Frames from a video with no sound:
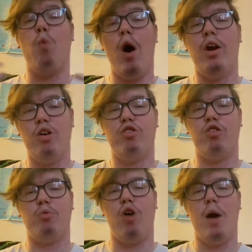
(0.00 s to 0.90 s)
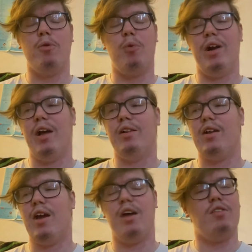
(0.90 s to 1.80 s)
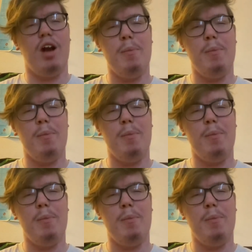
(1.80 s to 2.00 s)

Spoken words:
100 subscribers by the end of the year.